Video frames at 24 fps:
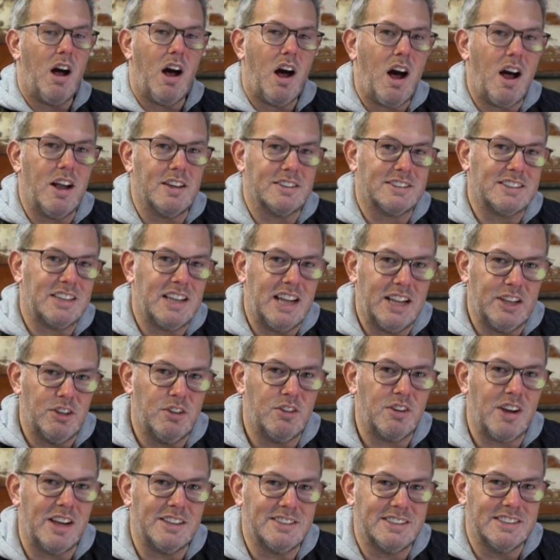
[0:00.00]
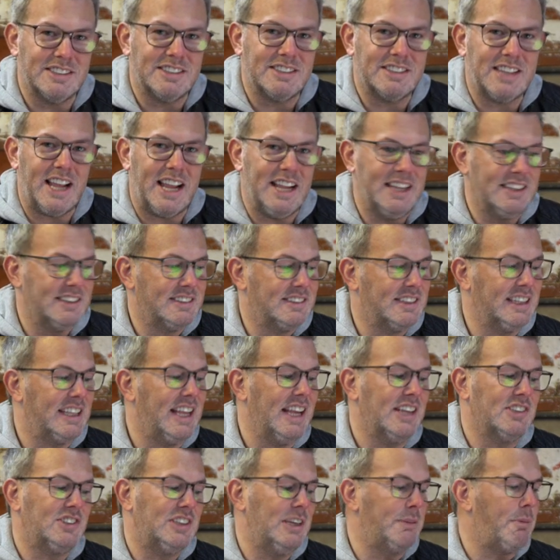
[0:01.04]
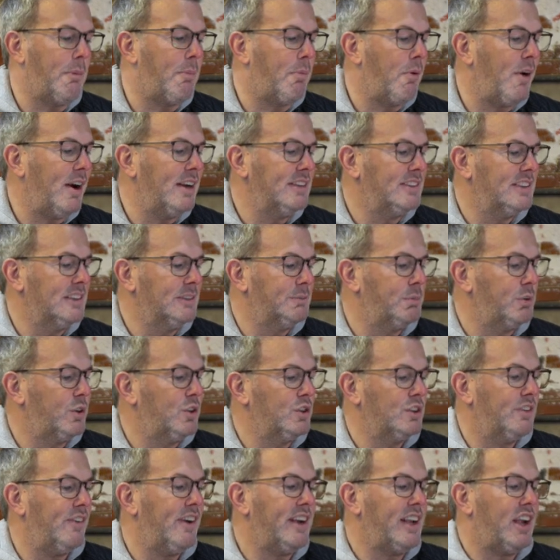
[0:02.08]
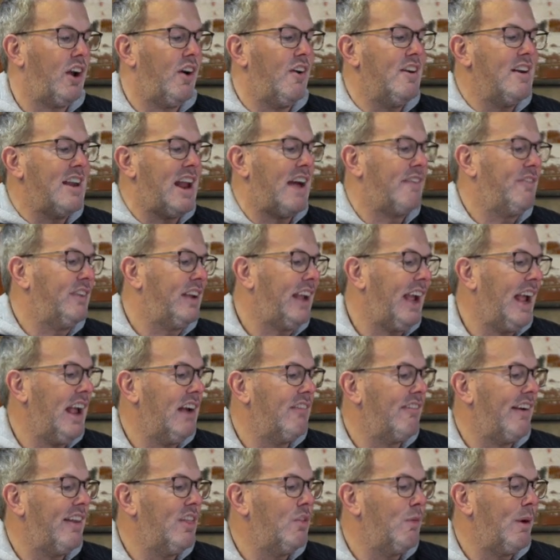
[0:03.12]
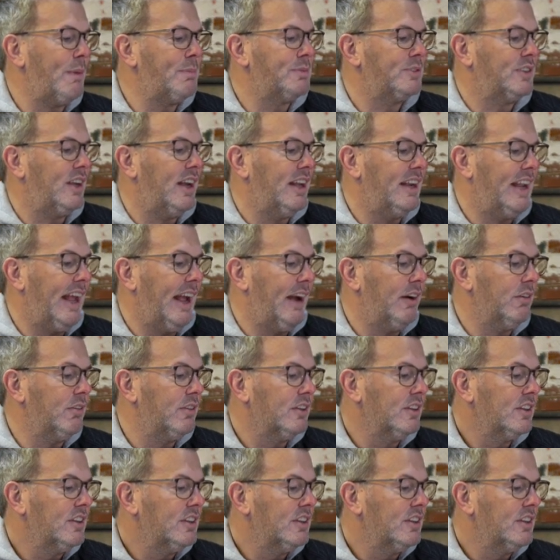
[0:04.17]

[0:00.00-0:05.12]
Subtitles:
I'll select United States to get cheaper prices, because if I go and navigate around the website now,